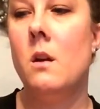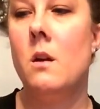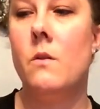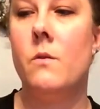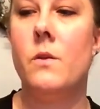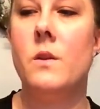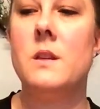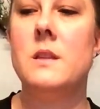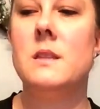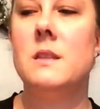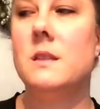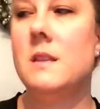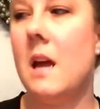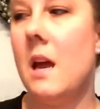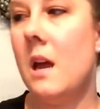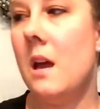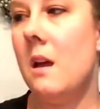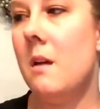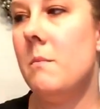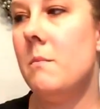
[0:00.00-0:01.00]
for the
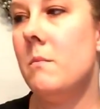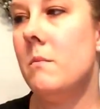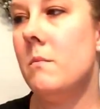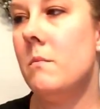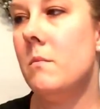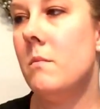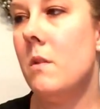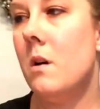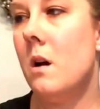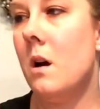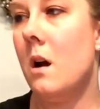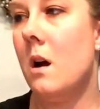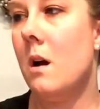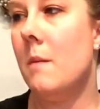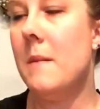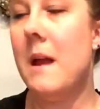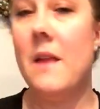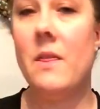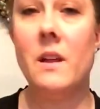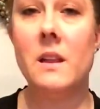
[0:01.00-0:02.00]
stem
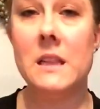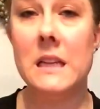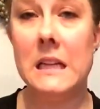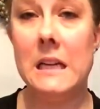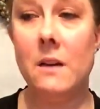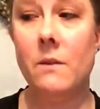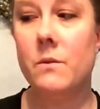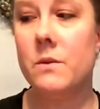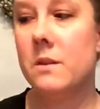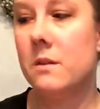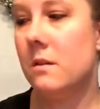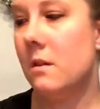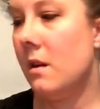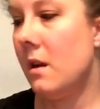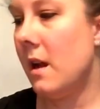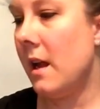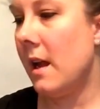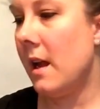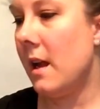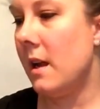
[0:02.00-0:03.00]
and the leaves.
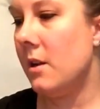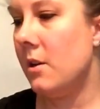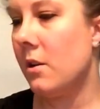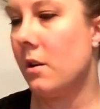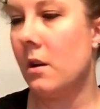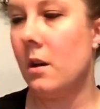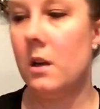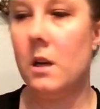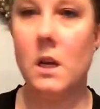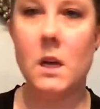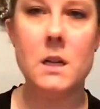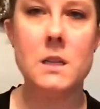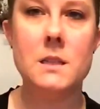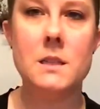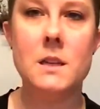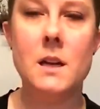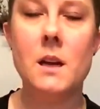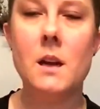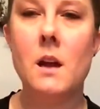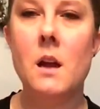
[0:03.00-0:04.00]
And you're going to need a
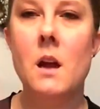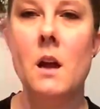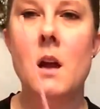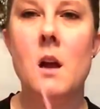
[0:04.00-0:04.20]
stick.